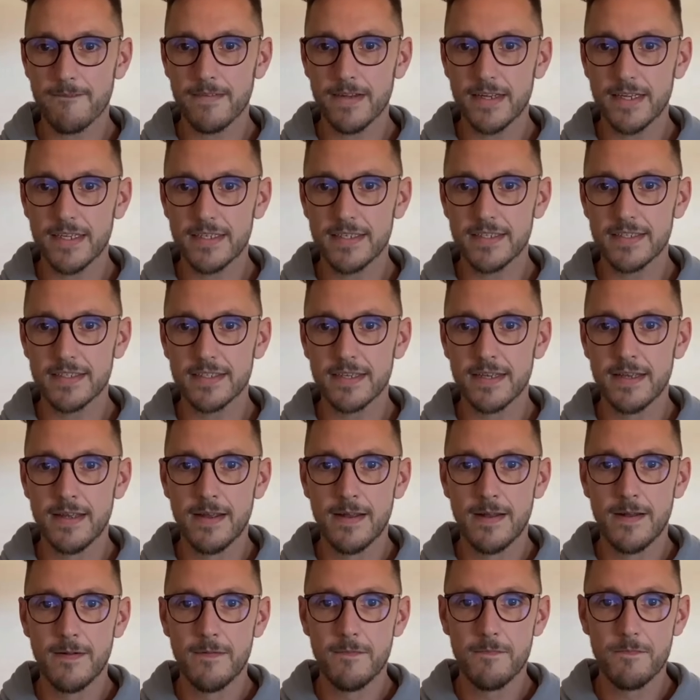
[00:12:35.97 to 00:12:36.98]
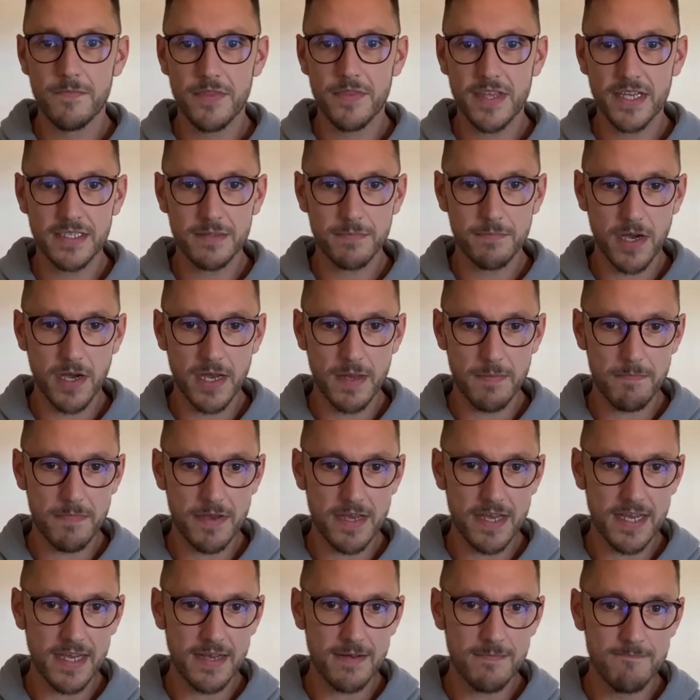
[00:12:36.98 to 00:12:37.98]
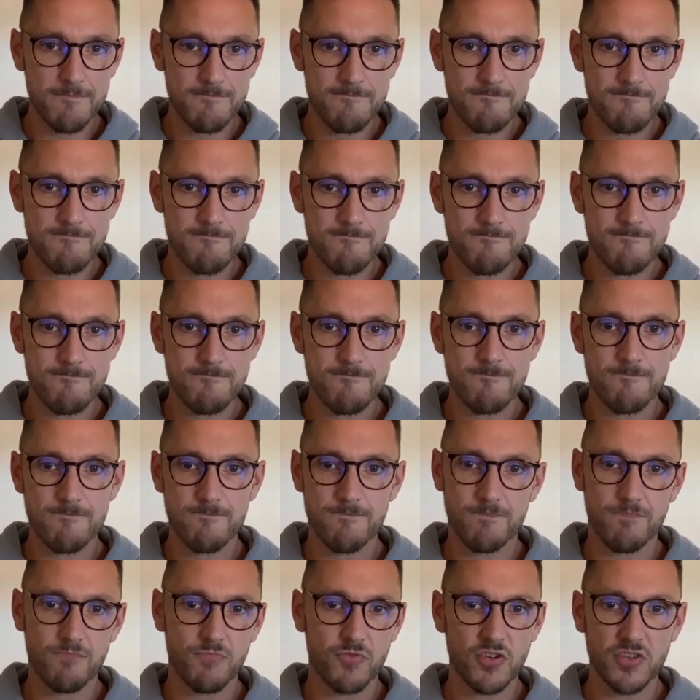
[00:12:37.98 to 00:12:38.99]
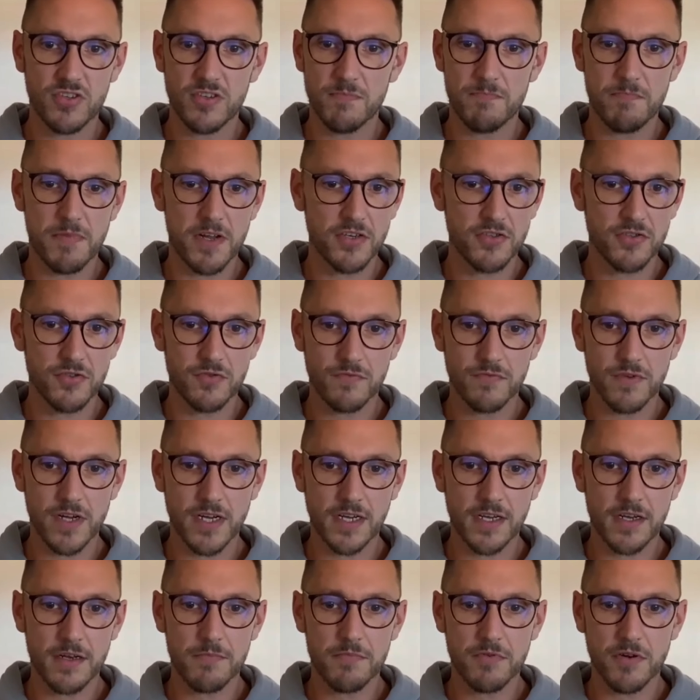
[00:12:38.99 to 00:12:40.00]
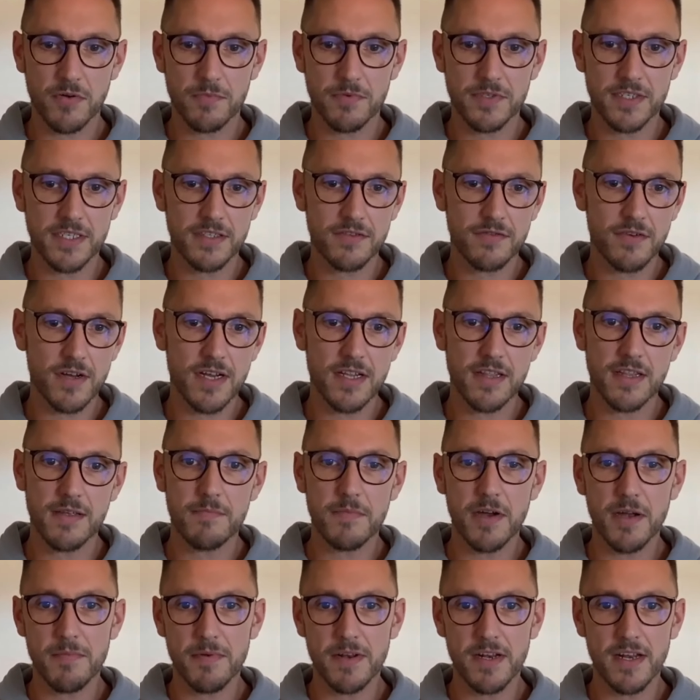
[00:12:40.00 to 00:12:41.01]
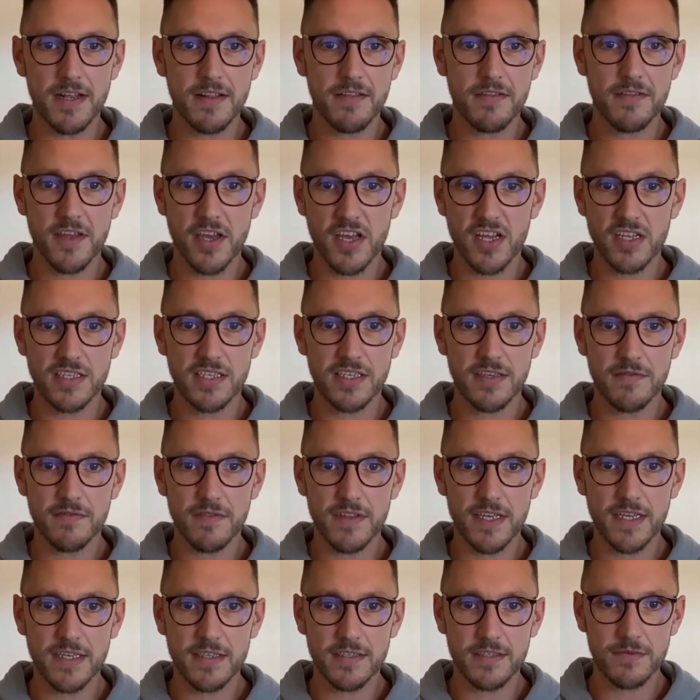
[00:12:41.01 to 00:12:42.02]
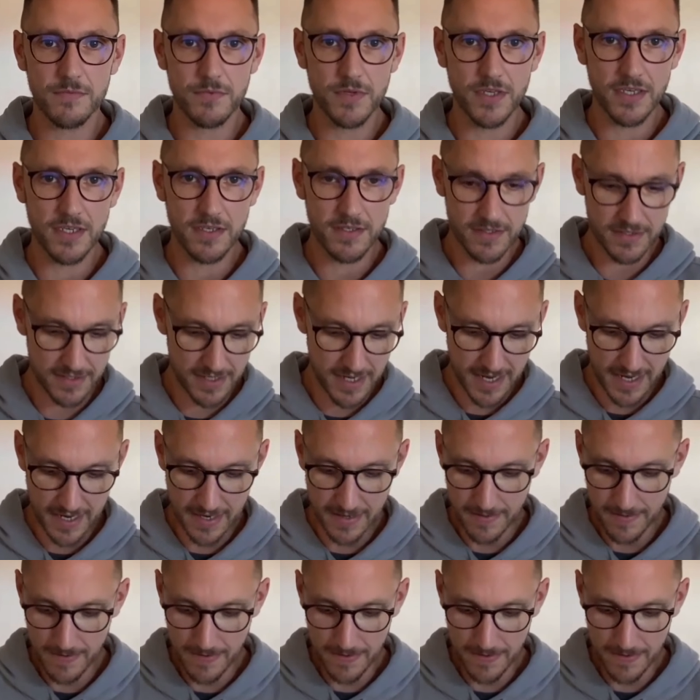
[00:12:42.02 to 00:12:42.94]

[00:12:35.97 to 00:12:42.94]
is this might be just a bunch of regular properties, right? And there might be like 30 of these. So we could say